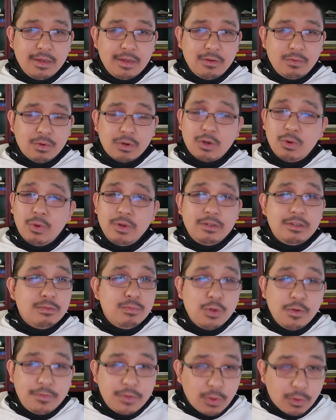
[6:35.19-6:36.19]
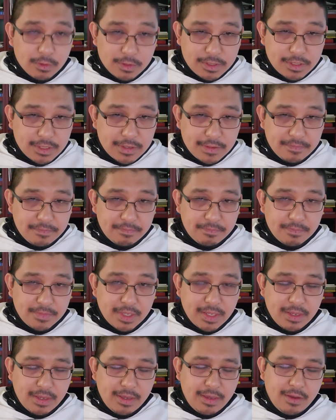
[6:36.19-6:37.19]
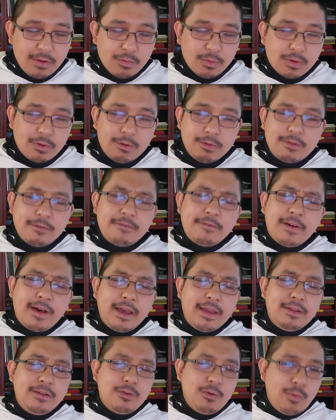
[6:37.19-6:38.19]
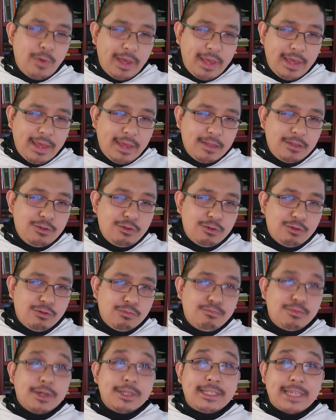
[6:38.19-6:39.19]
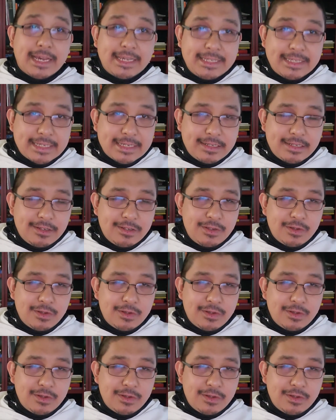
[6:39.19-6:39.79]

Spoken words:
we're going to move towards it. We're going to find a way to possess it,